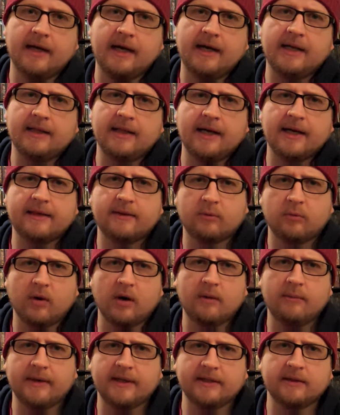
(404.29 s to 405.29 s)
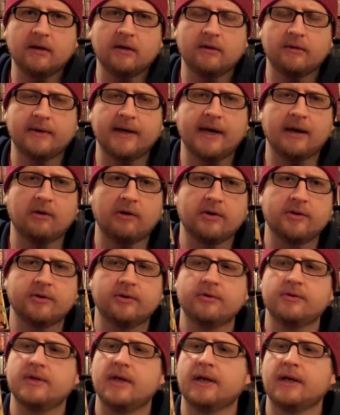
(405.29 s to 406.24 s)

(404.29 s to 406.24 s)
I like the Ronald McDonald characters.